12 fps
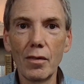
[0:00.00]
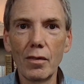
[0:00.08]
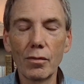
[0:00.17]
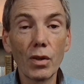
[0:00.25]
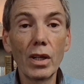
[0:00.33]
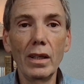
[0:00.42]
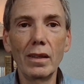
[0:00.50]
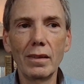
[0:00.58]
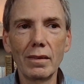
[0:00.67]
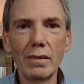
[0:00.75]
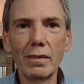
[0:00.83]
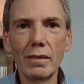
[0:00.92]
Free.
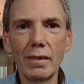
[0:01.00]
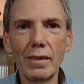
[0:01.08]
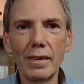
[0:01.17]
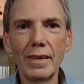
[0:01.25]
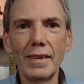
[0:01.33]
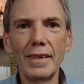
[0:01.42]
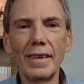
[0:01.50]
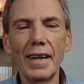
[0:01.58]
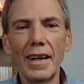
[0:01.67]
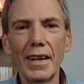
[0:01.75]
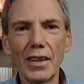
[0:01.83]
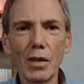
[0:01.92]

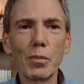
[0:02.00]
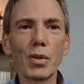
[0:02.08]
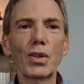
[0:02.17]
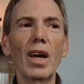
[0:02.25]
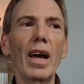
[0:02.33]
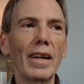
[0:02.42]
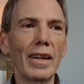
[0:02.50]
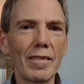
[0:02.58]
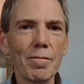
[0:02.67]
Number 10.